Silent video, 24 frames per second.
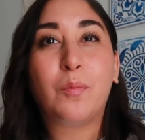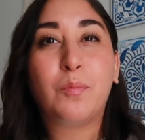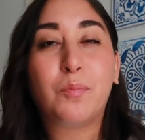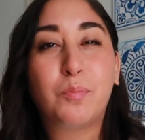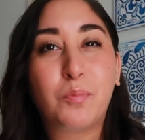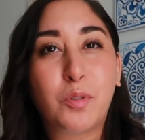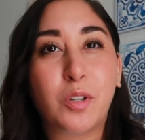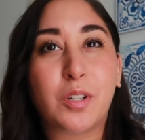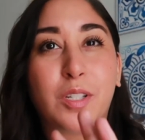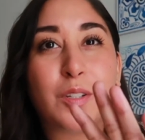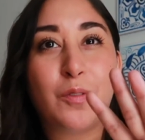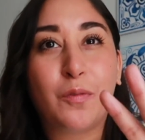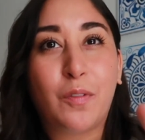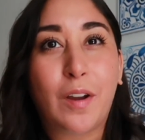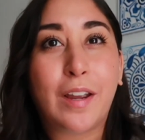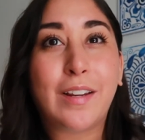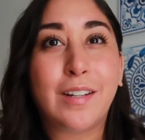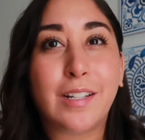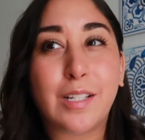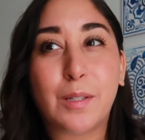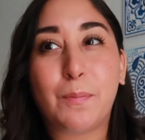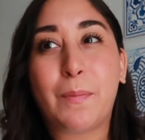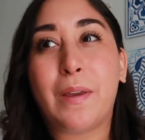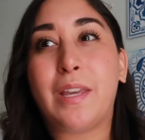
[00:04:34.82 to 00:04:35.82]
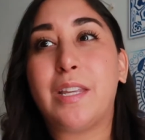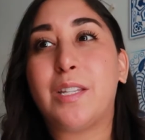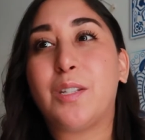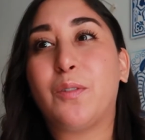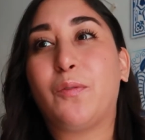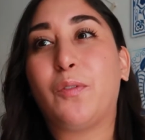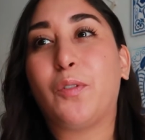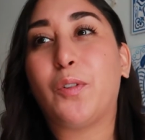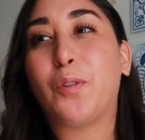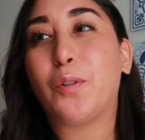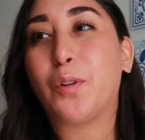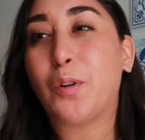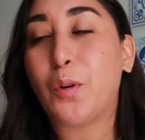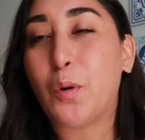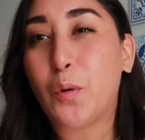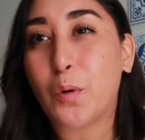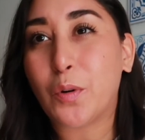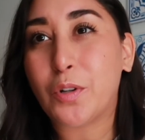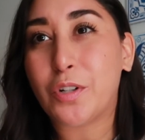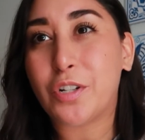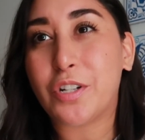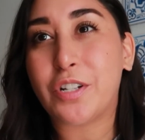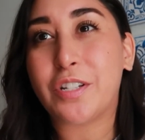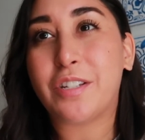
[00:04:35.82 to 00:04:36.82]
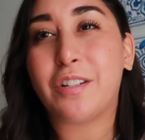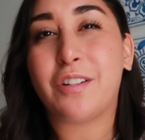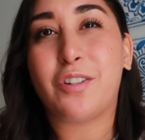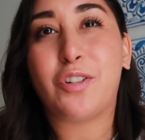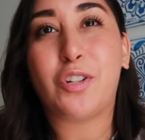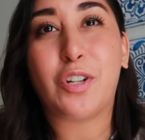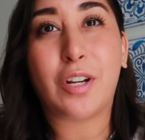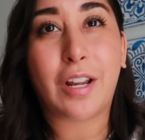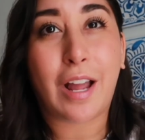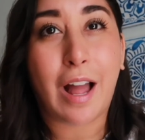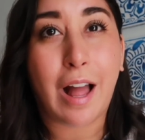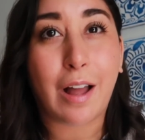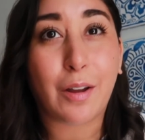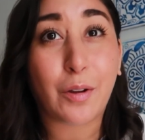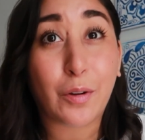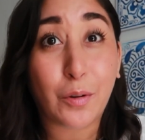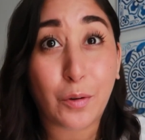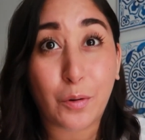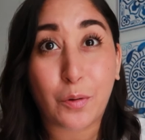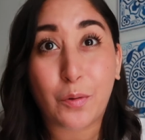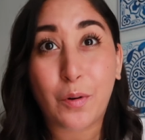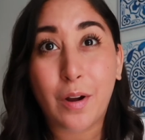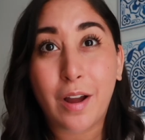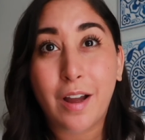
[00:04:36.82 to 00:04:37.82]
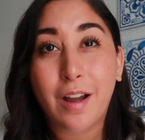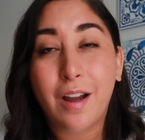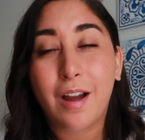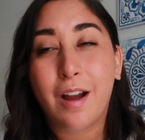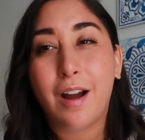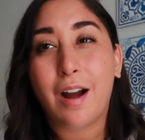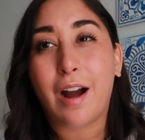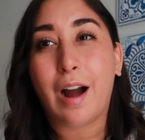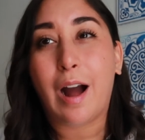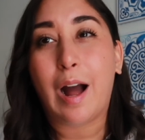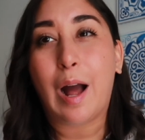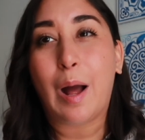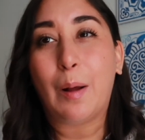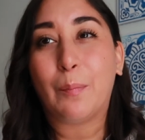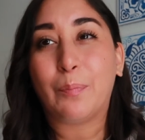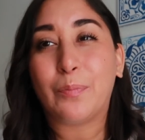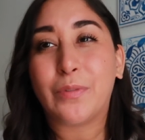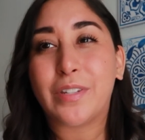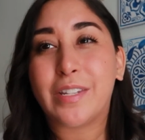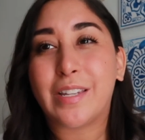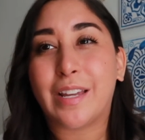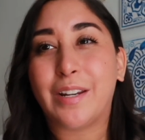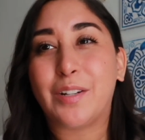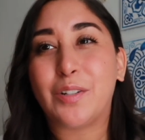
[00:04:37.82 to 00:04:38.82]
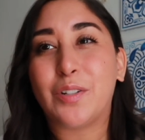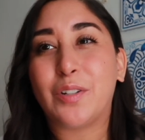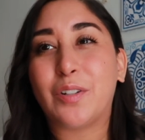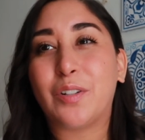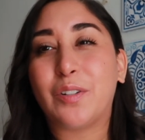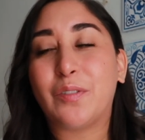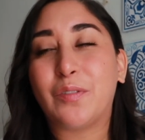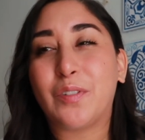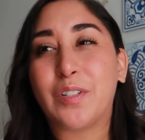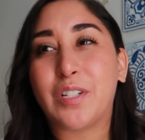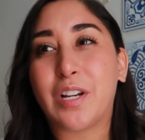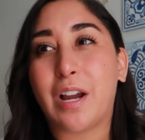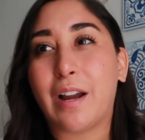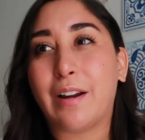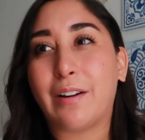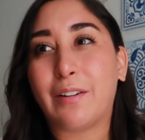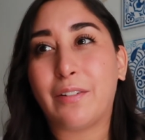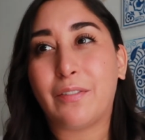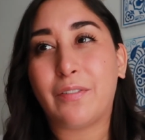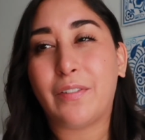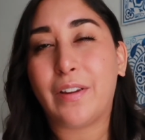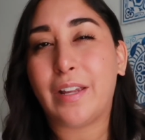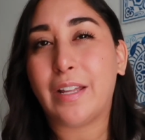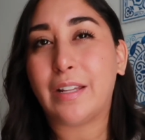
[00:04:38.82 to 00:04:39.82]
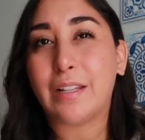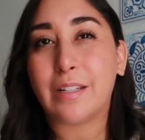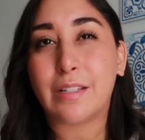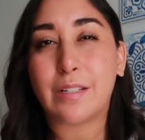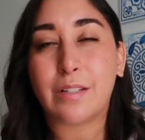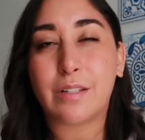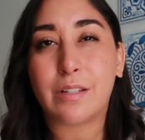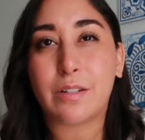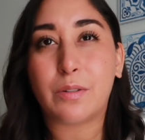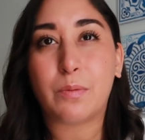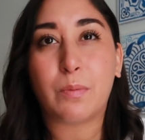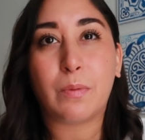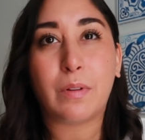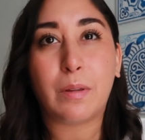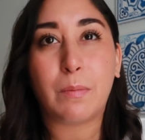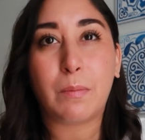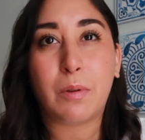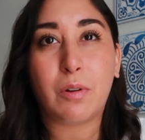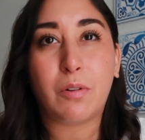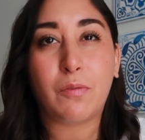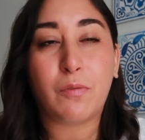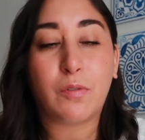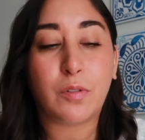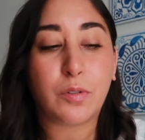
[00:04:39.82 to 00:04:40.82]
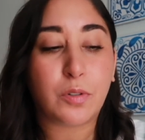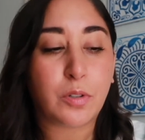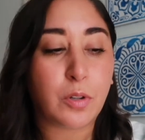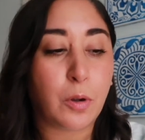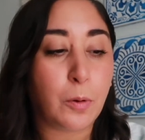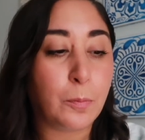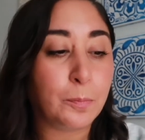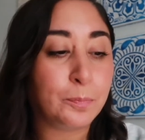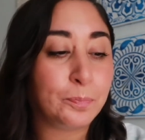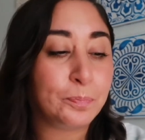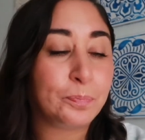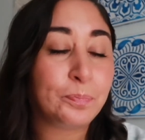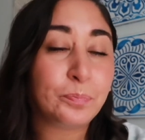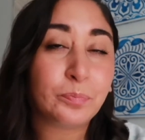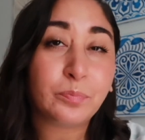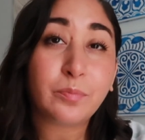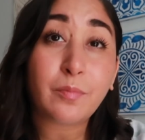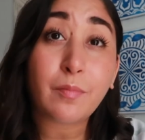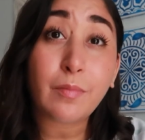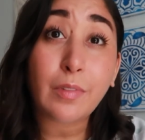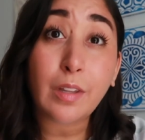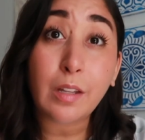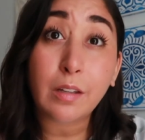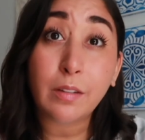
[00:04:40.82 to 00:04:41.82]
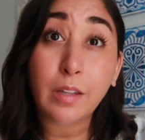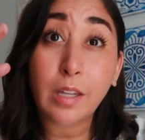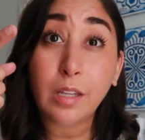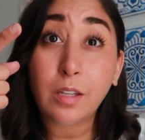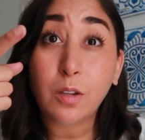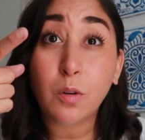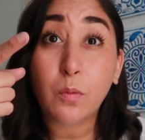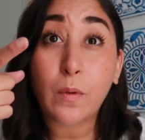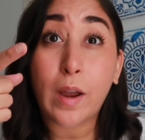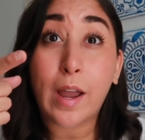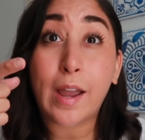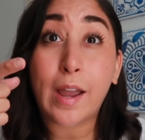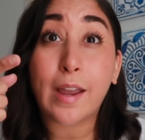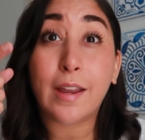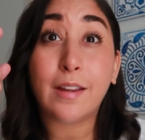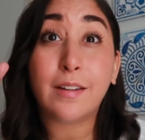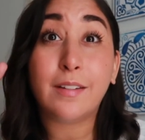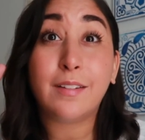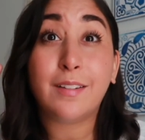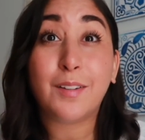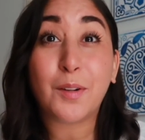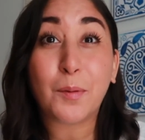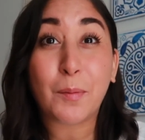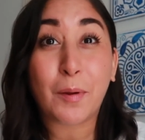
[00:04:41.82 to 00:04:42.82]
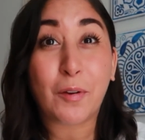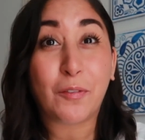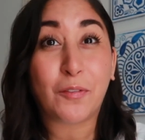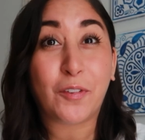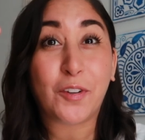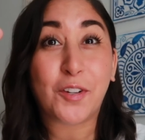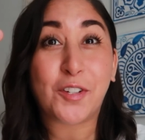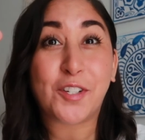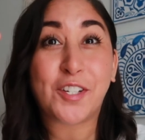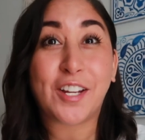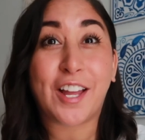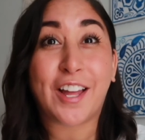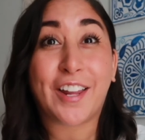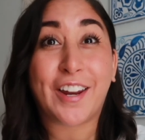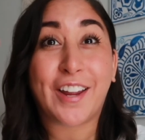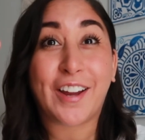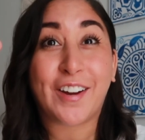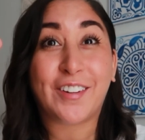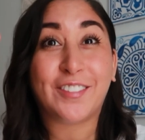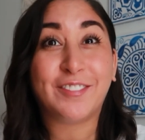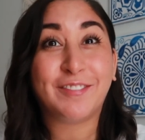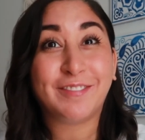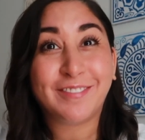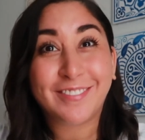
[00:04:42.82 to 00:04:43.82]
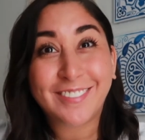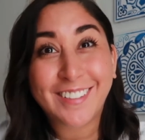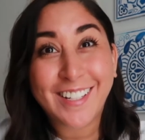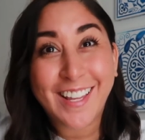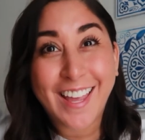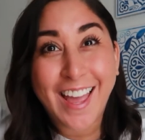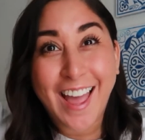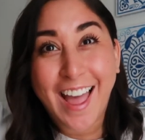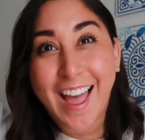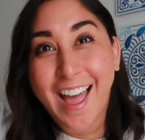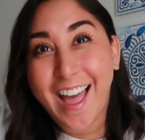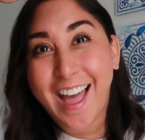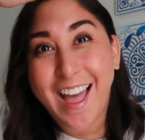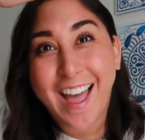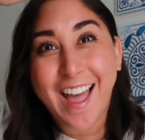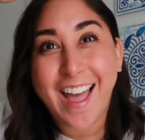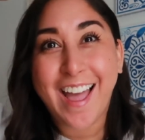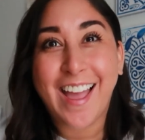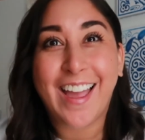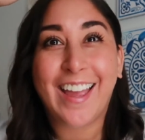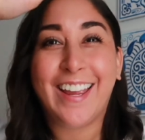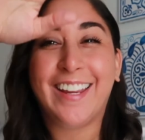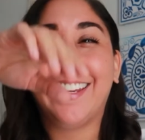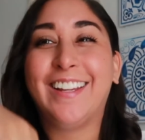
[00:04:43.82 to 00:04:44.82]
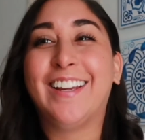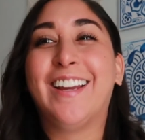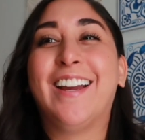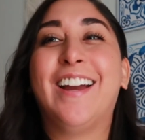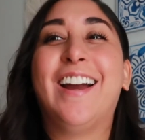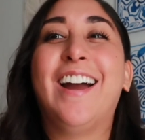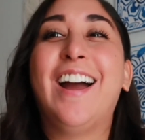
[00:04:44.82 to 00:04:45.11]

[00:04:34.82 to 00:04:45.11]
just find a space for gorgeous Chicago centered photography, and it's just really beautiful. So thank you, Ryan. You're my first shout out. Yay!